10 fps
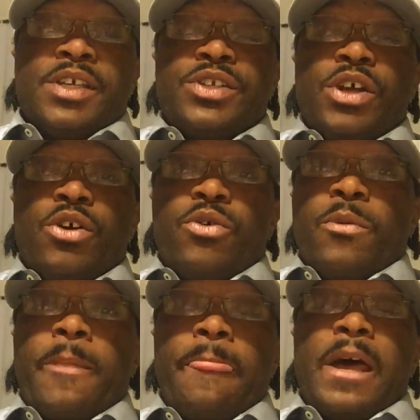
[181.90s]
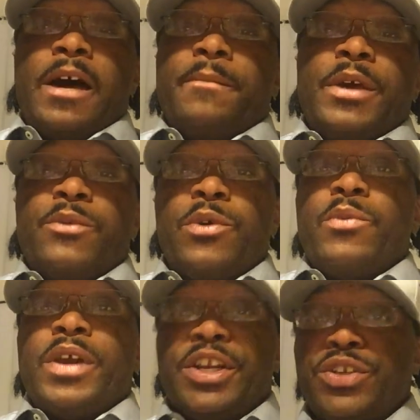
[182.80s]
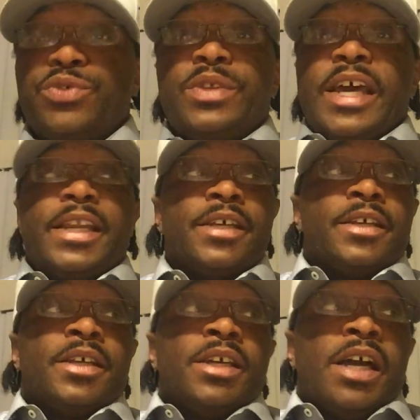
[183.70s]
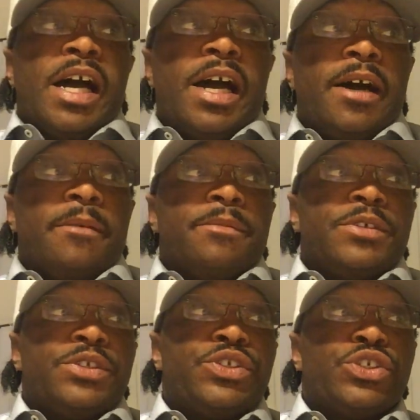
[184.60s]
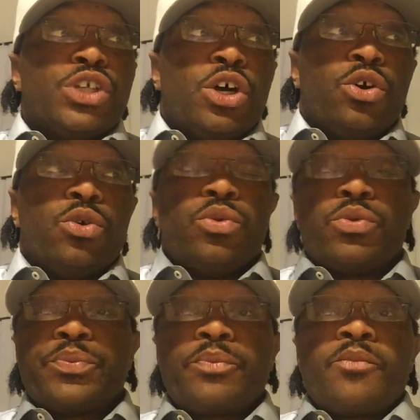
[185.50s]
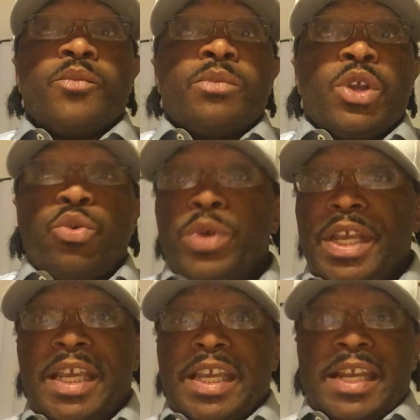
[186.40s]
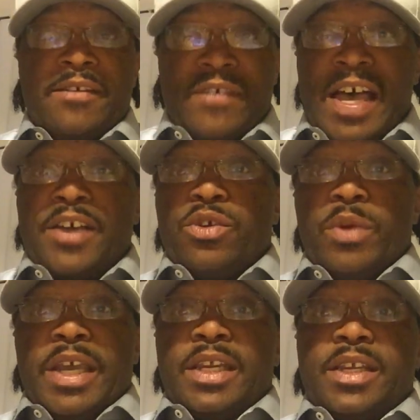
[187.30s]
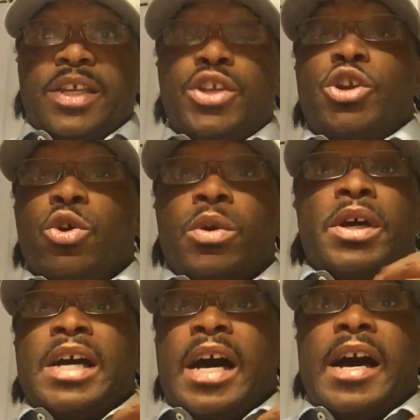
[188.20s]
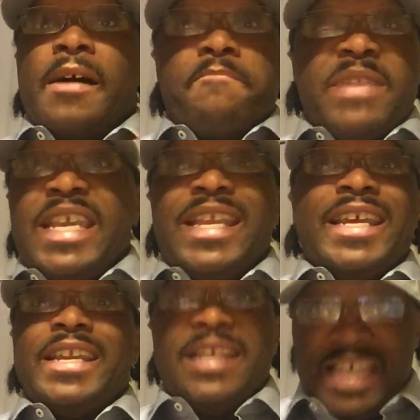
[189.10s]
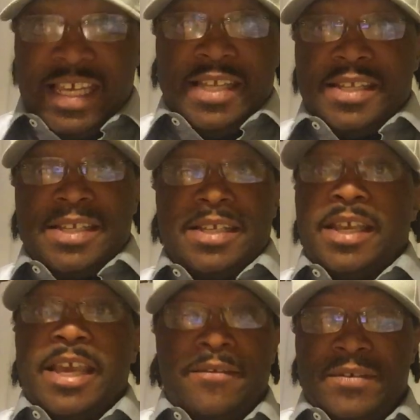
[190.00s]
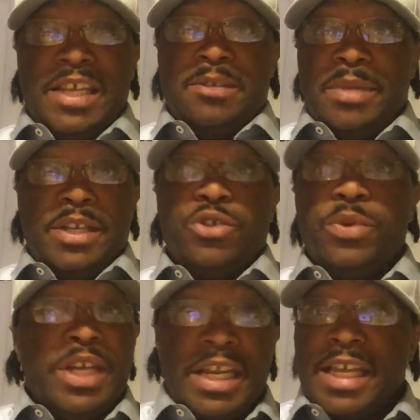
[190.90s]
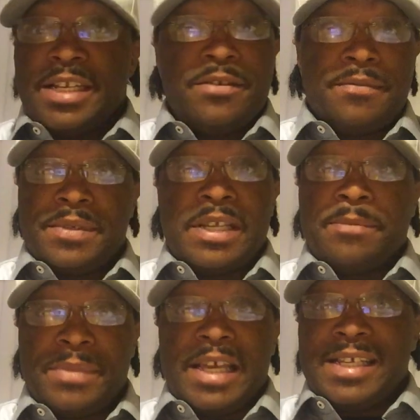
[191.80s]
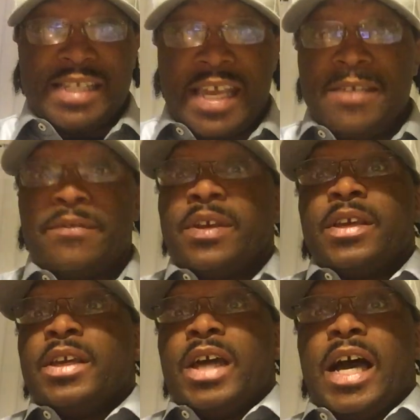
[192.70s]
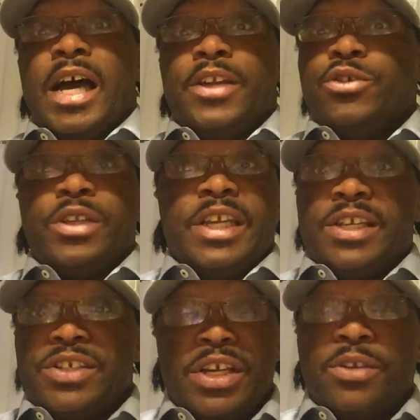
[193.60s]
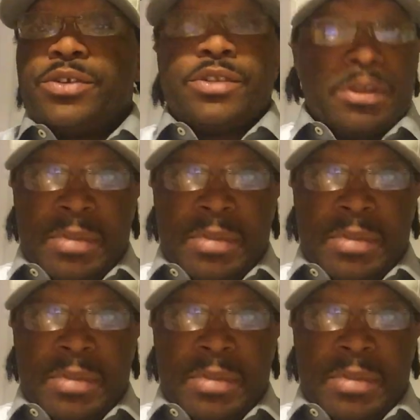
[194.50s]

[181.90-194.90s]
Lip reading: So, and we want to do that so we can evaluate, immediate needs if need be. Do we need to get to them someplace safe? Do they need shelter?